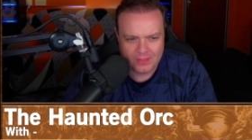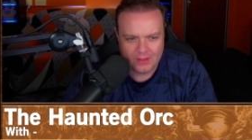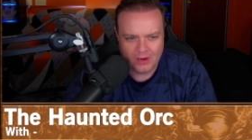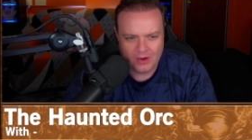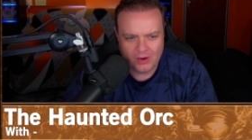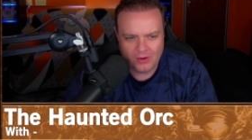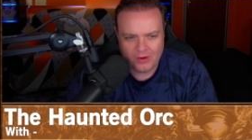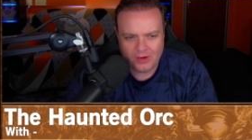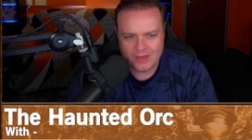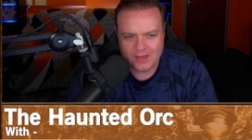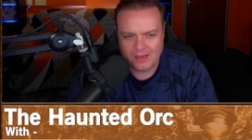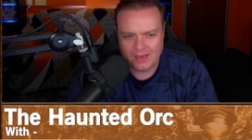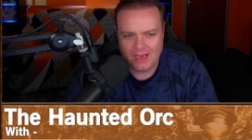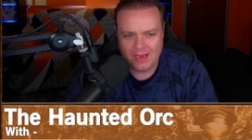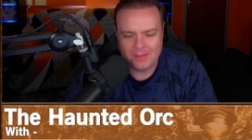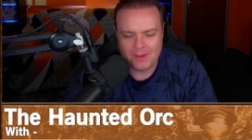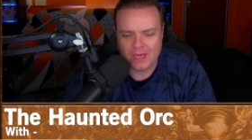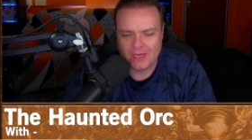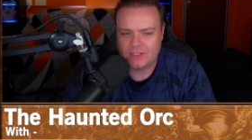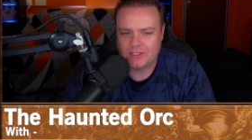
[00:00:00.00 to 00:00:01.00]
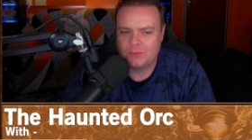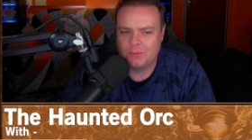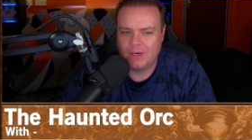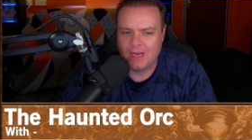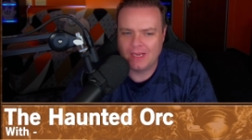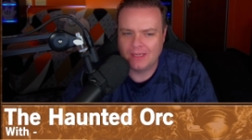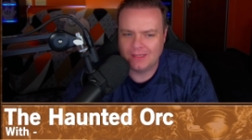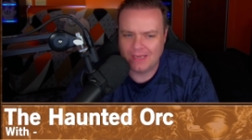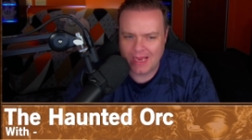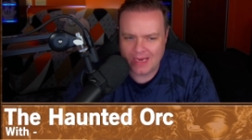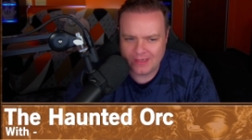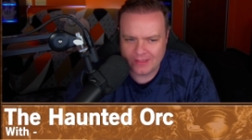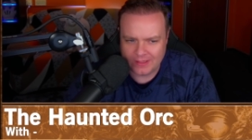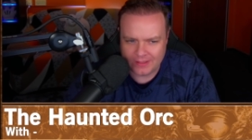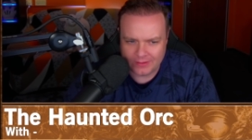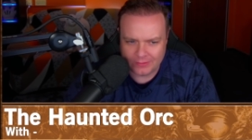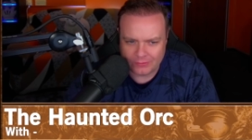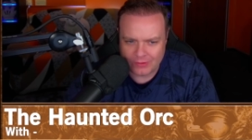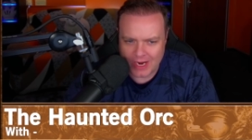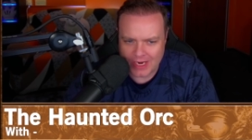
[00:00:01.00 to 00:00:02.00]
The horror climaxed when I
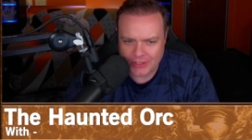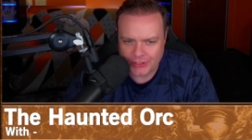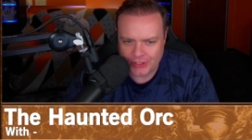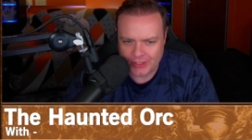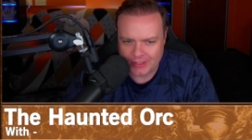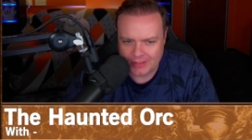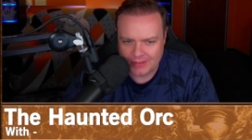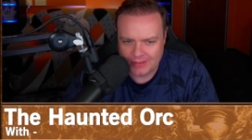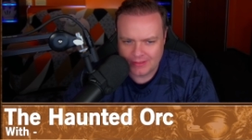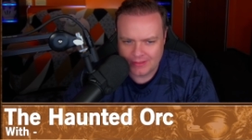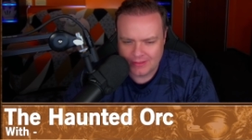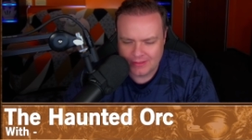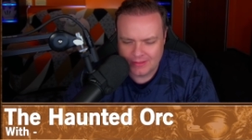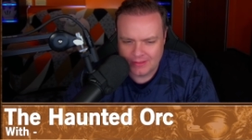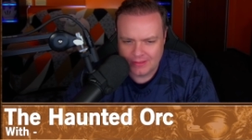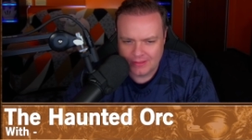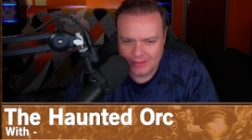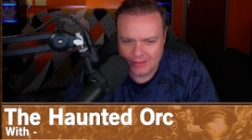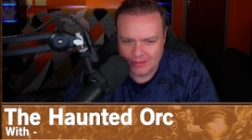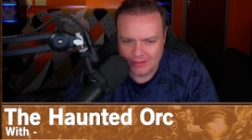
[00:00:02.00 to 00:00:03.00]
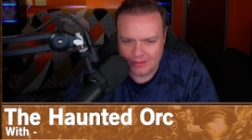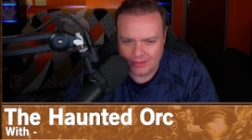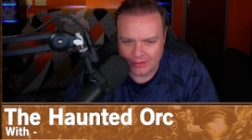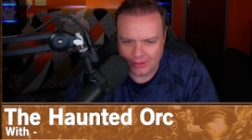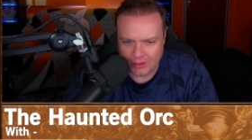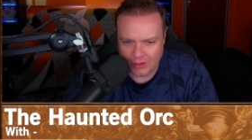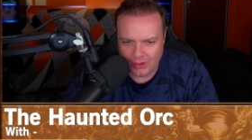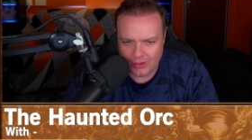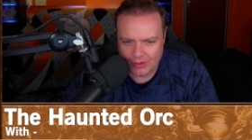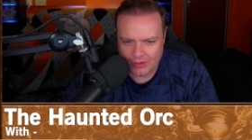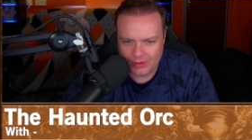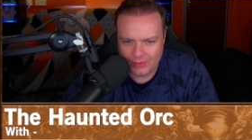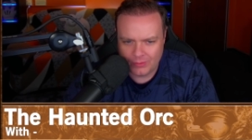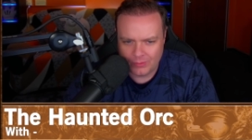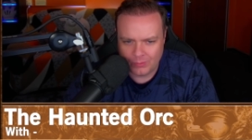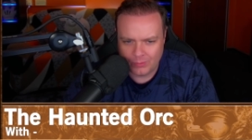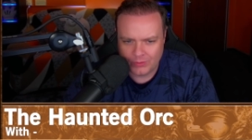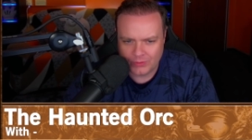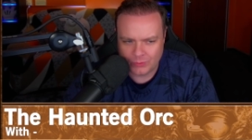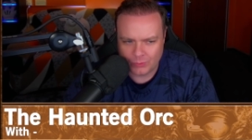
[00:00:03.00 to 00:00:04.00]
landed in Ratchet. The orc
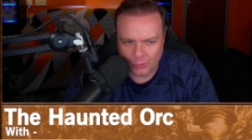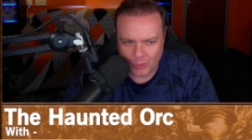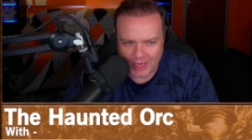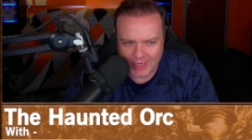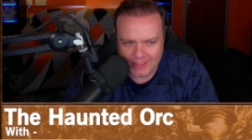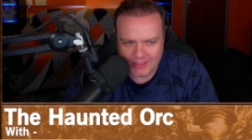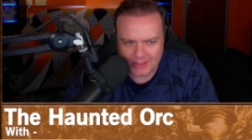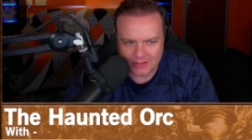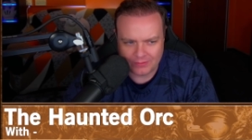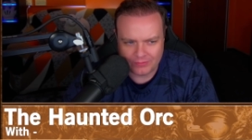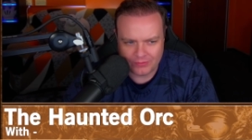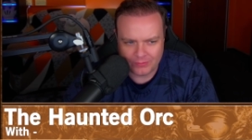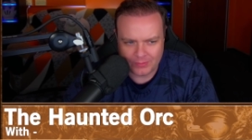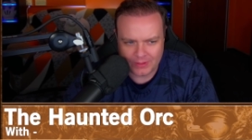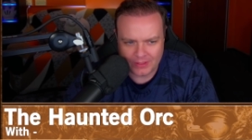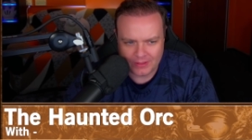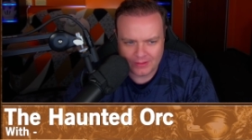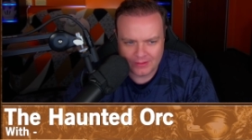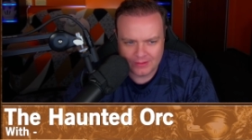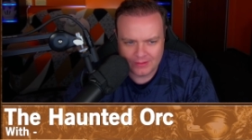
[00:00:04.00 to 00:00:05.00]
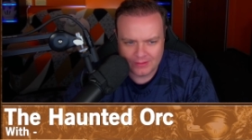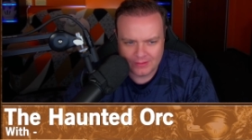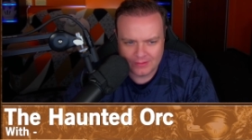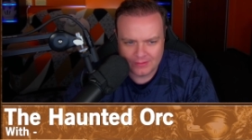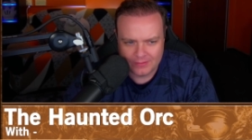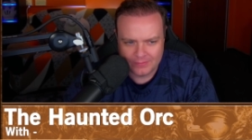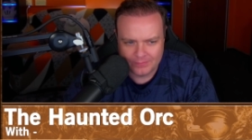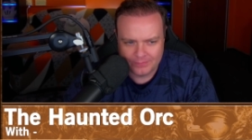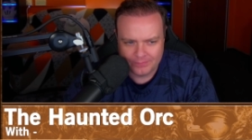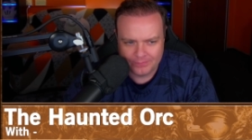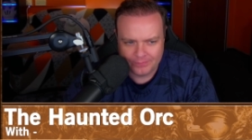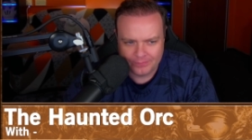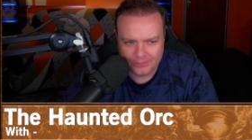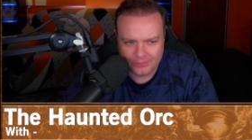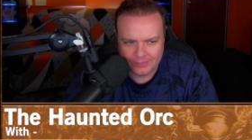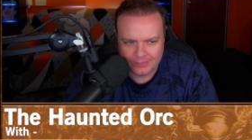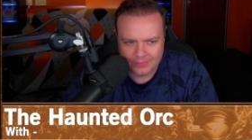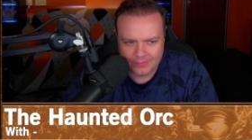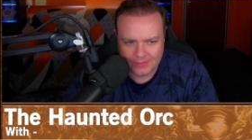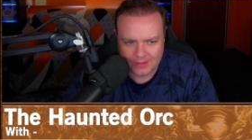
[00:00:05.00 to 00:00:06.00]
was waiting for me.
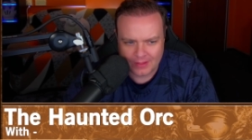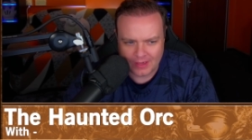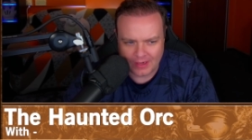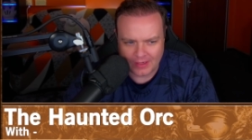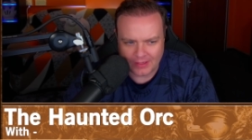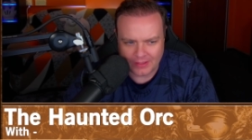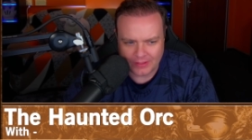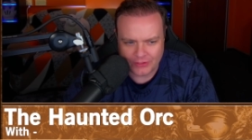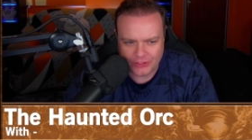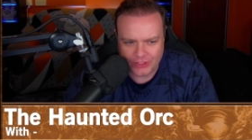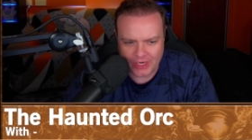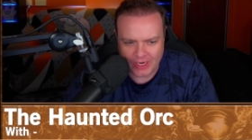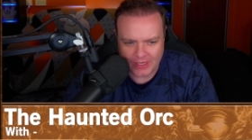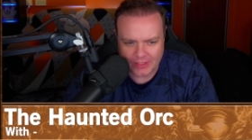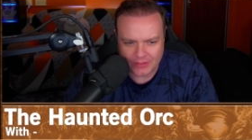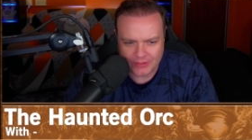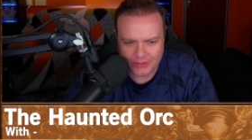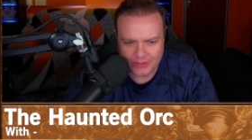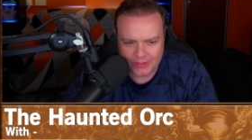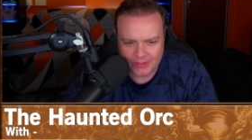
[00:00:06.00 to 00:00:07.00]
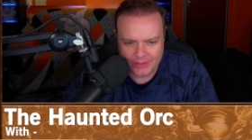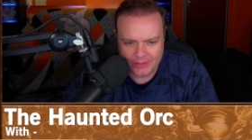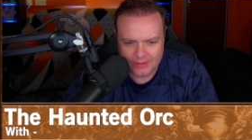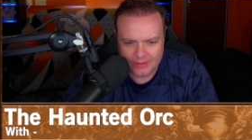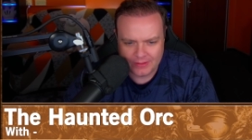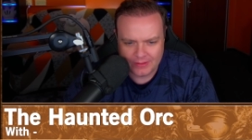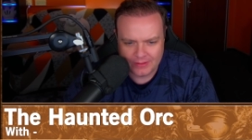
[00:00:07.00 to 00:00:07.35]
And he had changed.